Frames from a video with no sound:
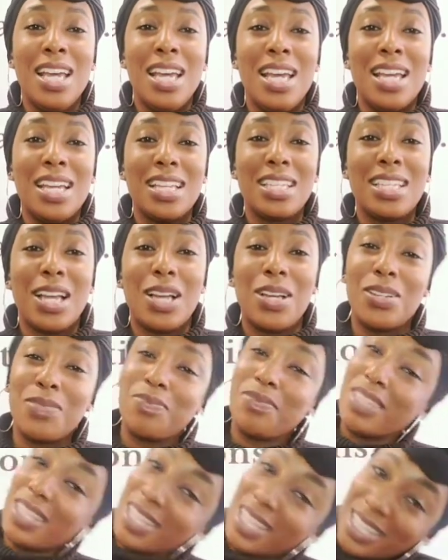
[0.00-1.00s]
And so
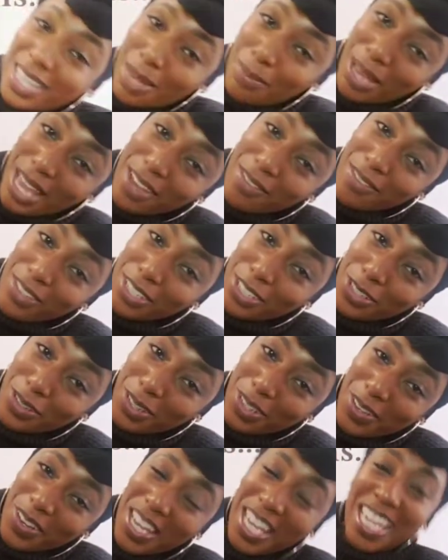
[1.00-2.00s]
since I'm having
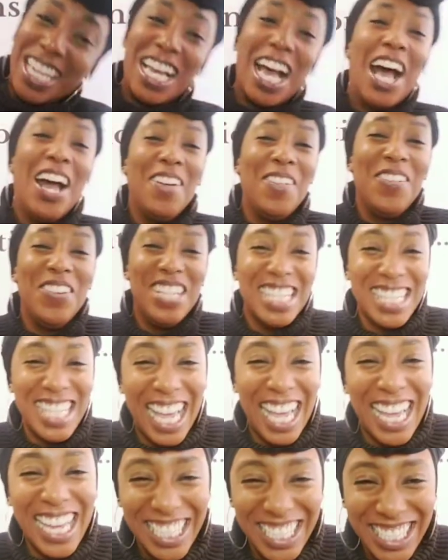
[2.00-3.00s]
genuine
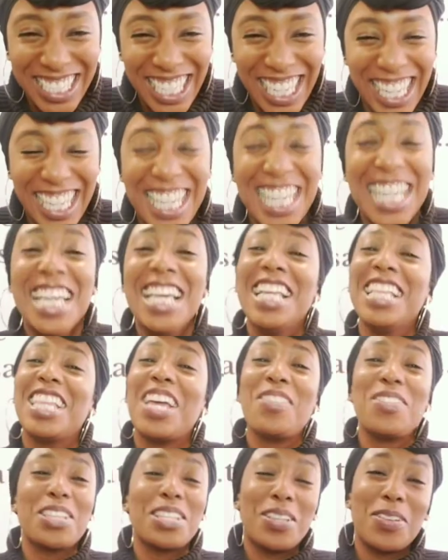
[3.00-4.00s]
conversations, that
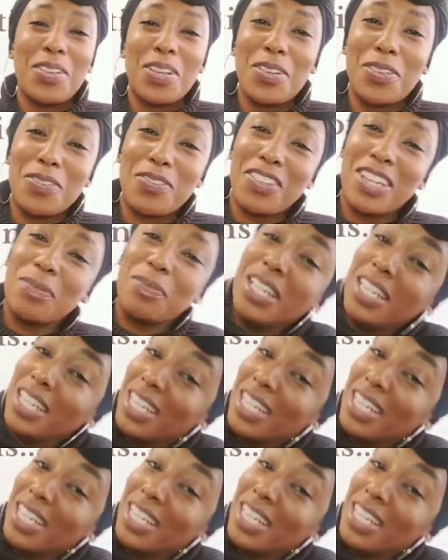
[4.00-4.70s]
was so goofy.